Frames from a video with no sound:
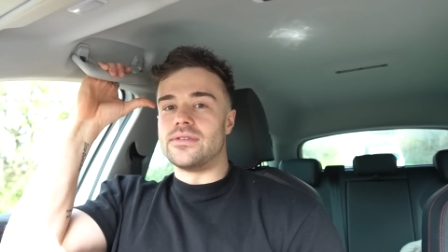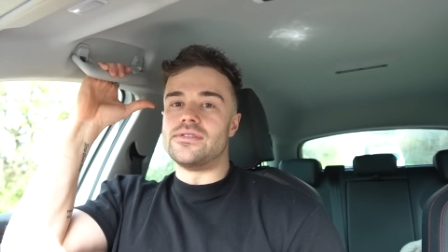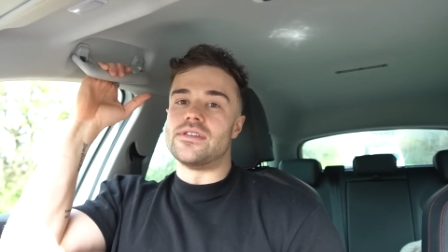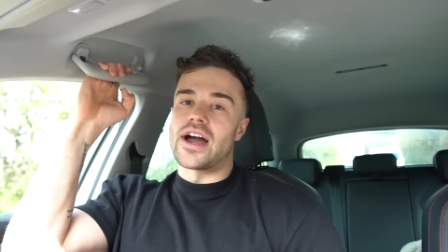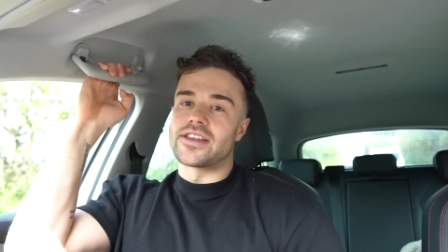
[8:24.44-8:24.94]

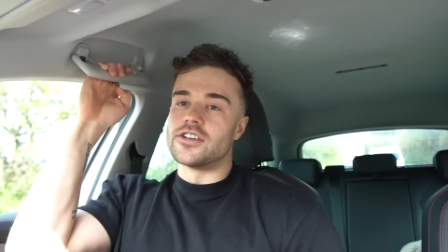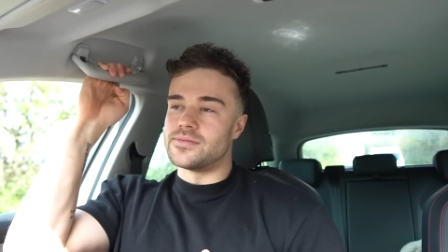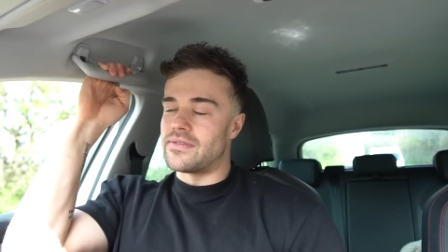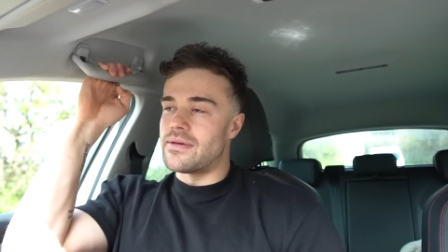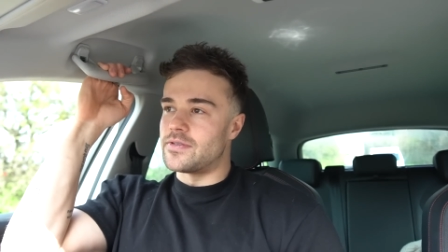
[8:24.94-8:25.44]
diagnosed
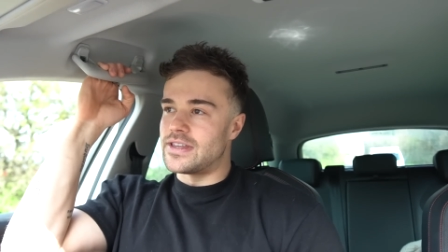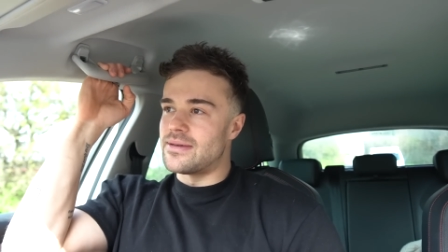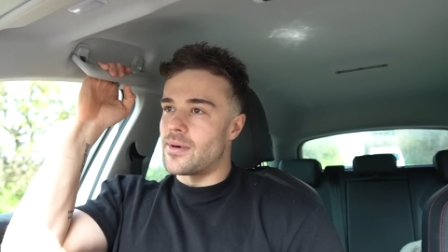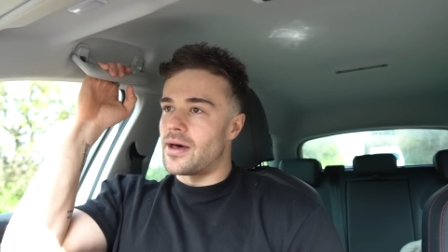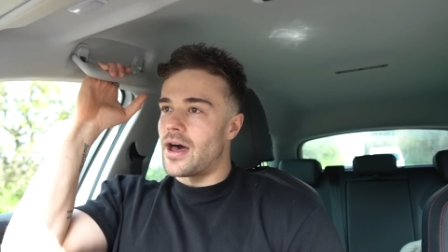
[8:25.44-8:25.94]
me with
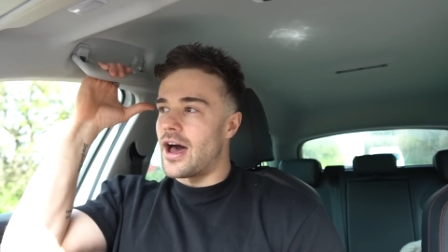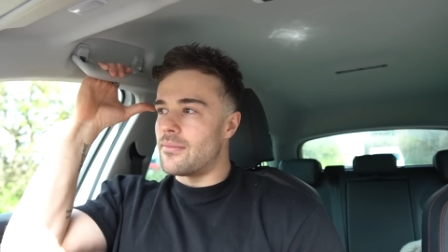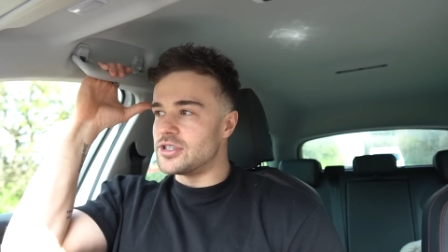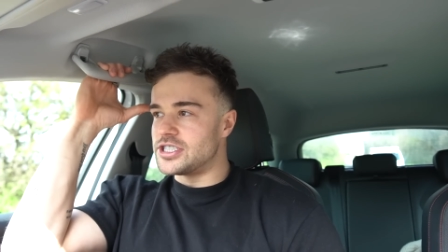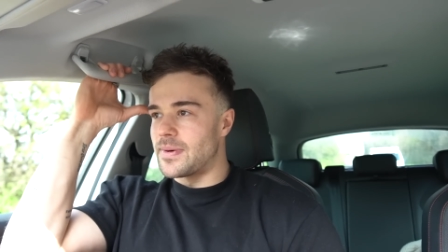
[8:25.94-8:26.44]
lymphedema,
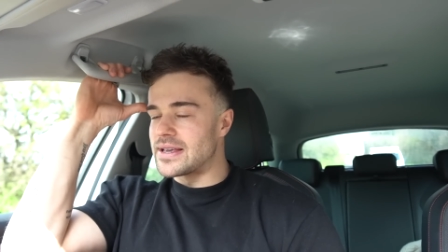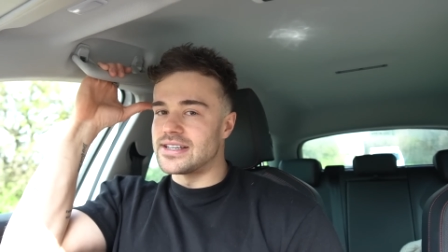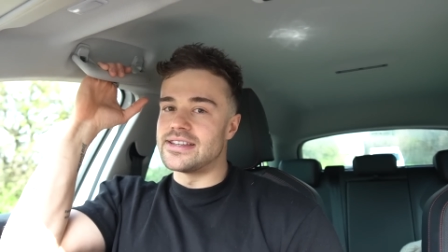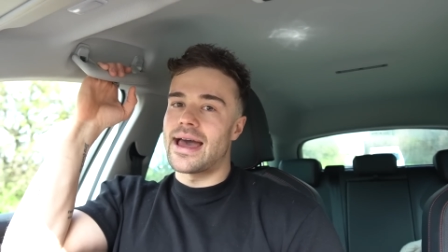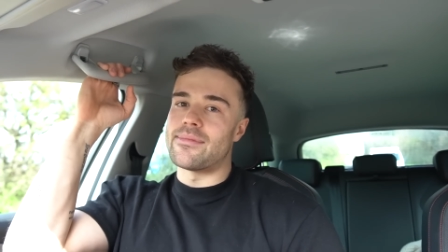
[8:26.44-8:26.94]
um, which is
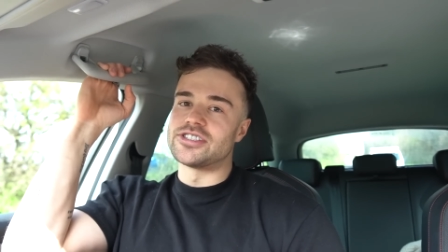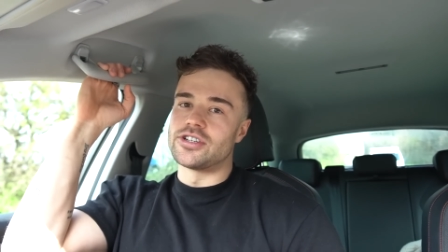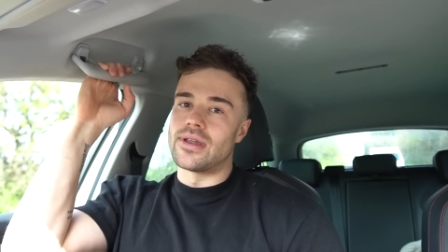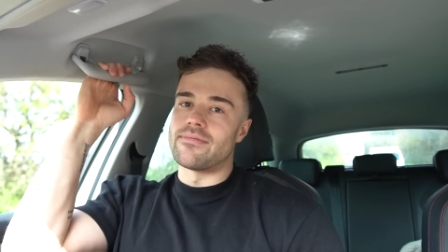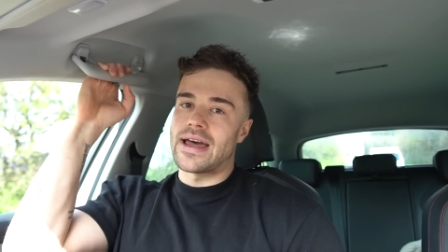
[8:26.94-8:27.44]
basically damage to
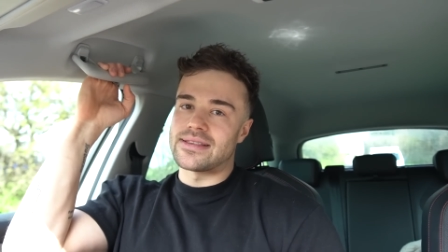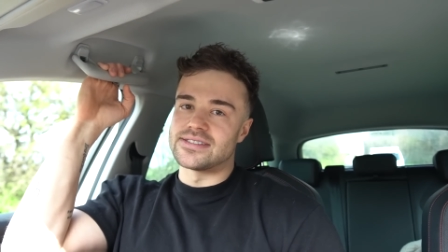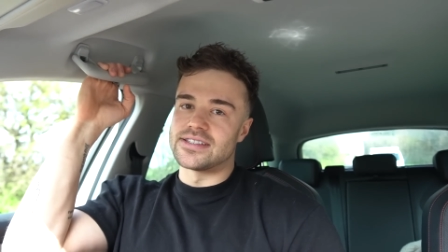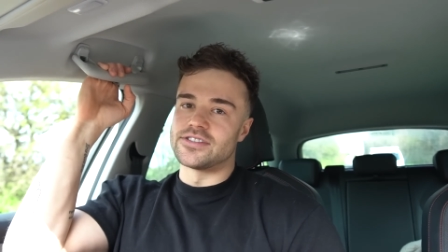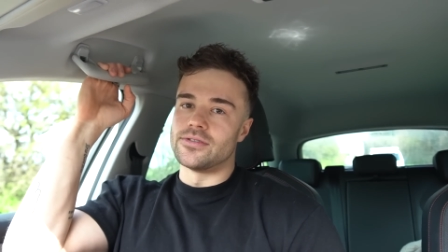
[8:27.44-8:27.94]
your lymphatic
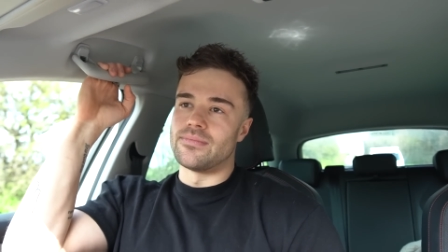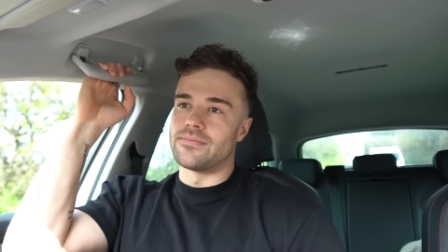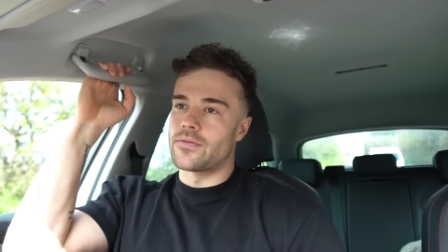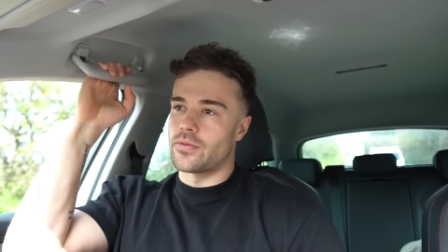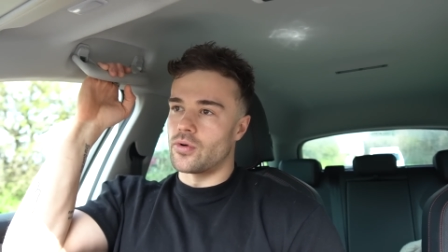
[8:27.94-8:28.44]

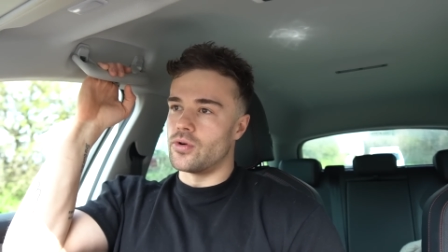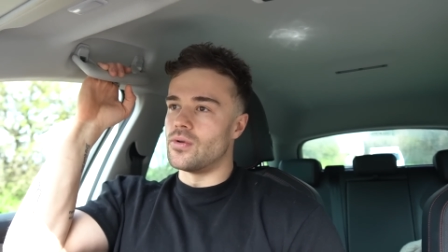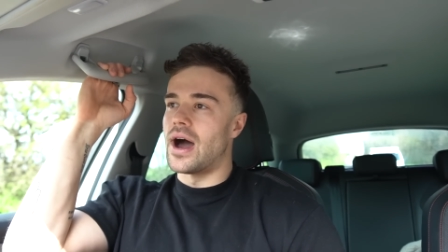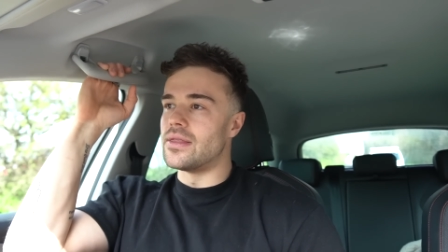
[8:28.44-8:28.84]
system through